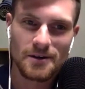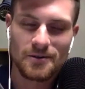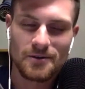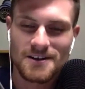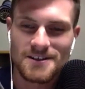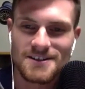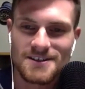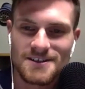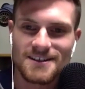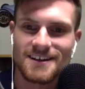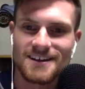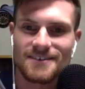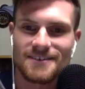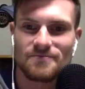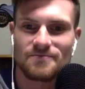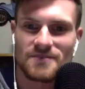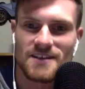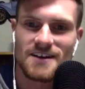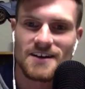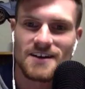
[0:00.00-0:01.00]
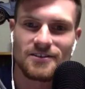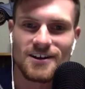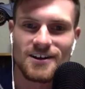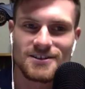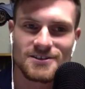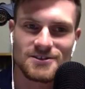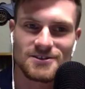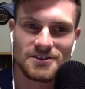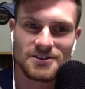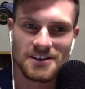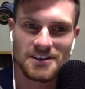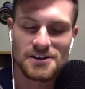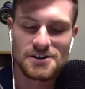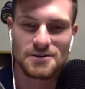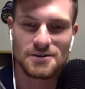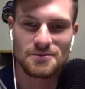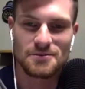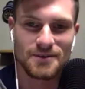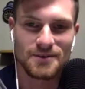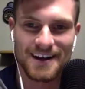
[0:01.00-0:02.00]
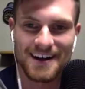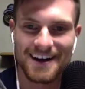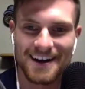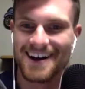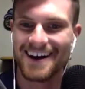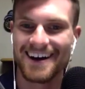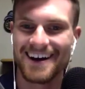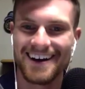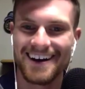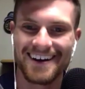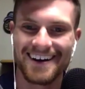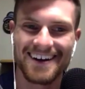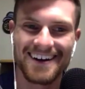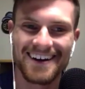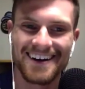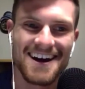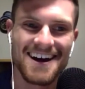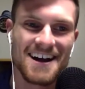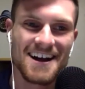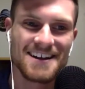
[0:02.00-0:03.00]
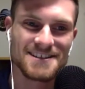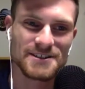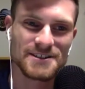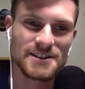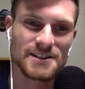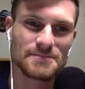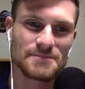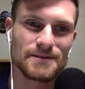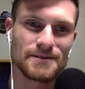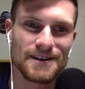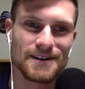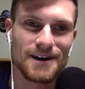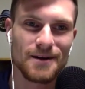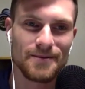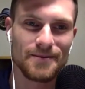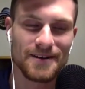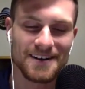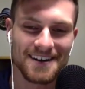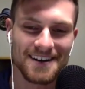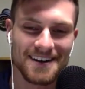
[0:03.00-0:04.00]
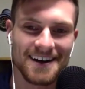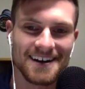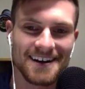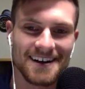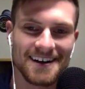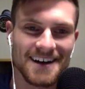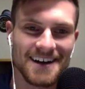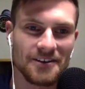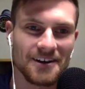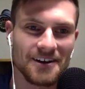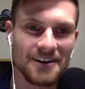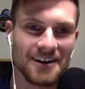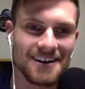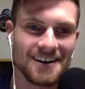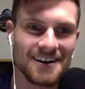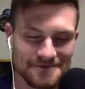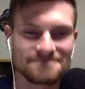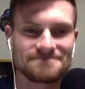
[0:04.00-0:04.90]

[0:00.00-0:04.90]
wants uh, have lost circulation, but sounds like it's pretty common uh, down there.